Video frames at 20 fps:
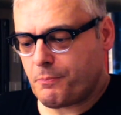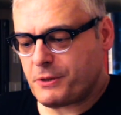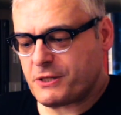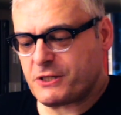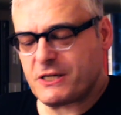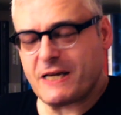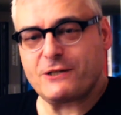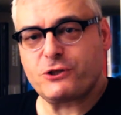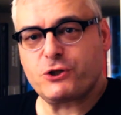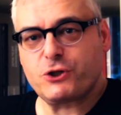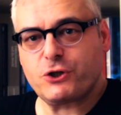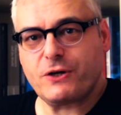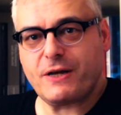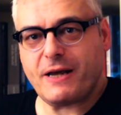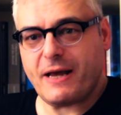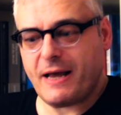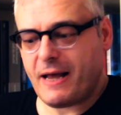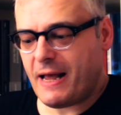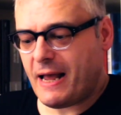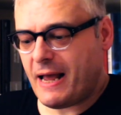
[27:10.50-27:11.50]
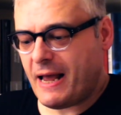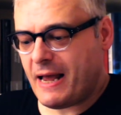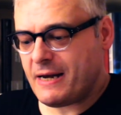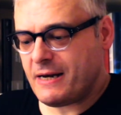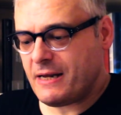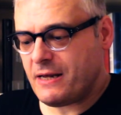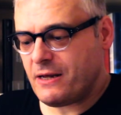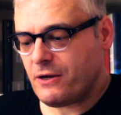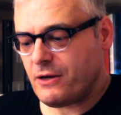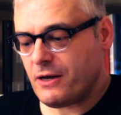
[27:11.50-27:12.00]
potentially
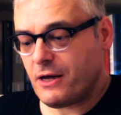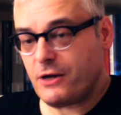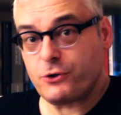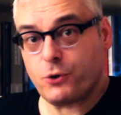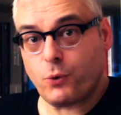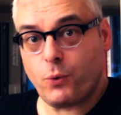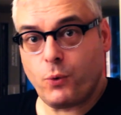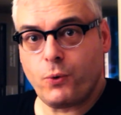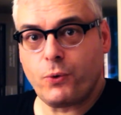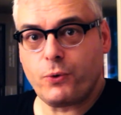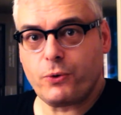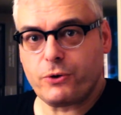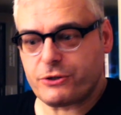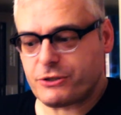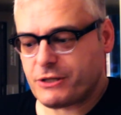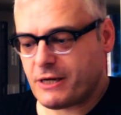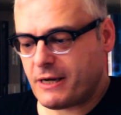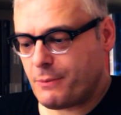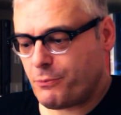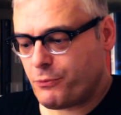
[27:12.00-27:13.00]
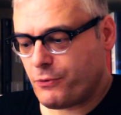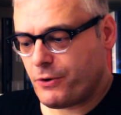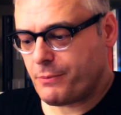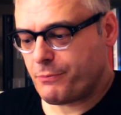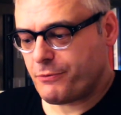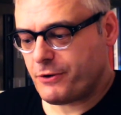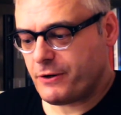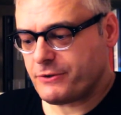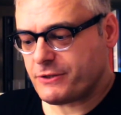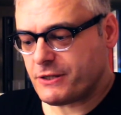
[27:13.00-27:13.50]
any and all Type
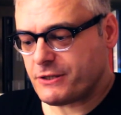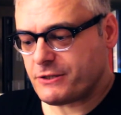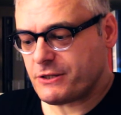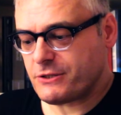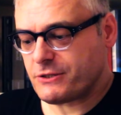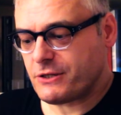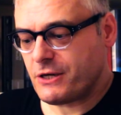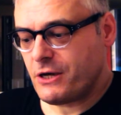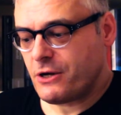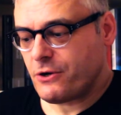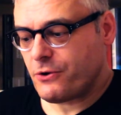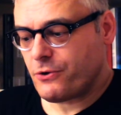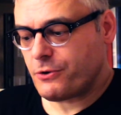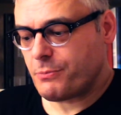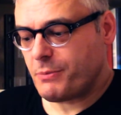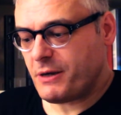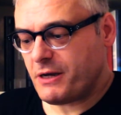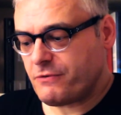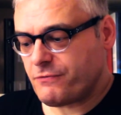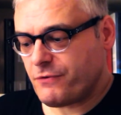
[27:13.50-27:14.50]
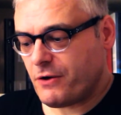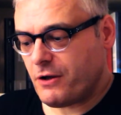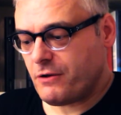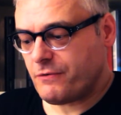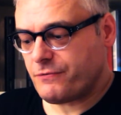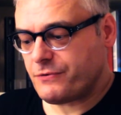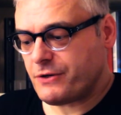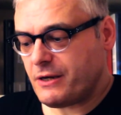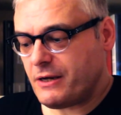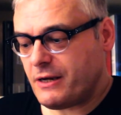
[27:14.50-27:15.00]
1 processors could be
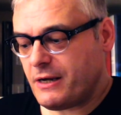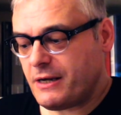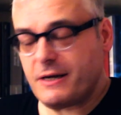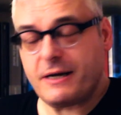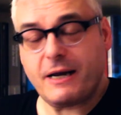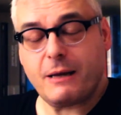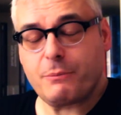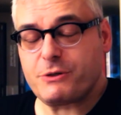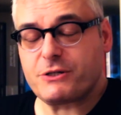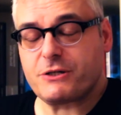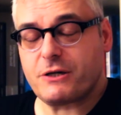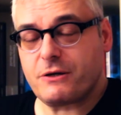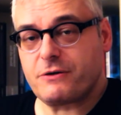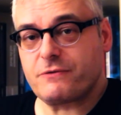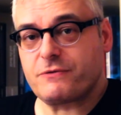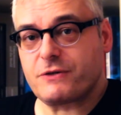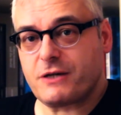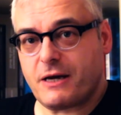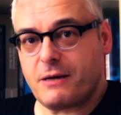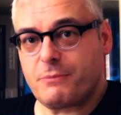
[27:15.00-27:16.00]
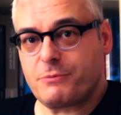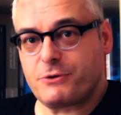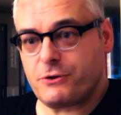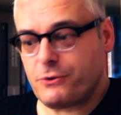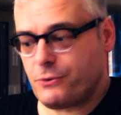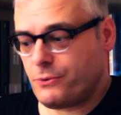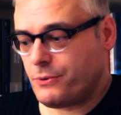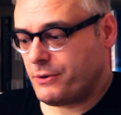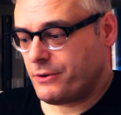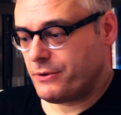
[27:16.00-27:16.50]
involved in an episode of Type
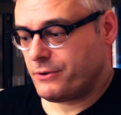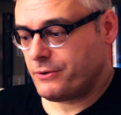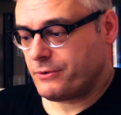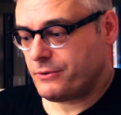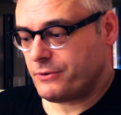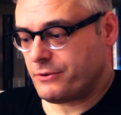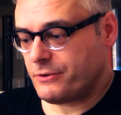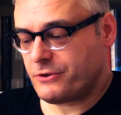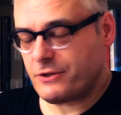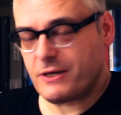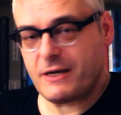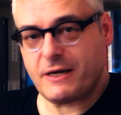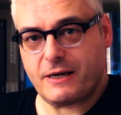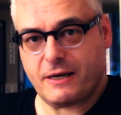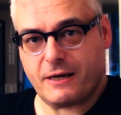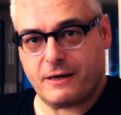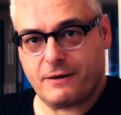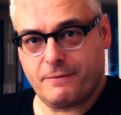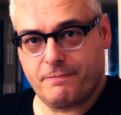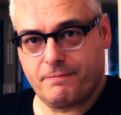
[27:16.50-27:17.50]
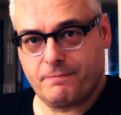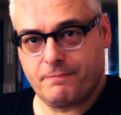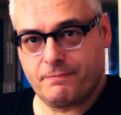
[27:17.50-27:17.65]
2 thinking.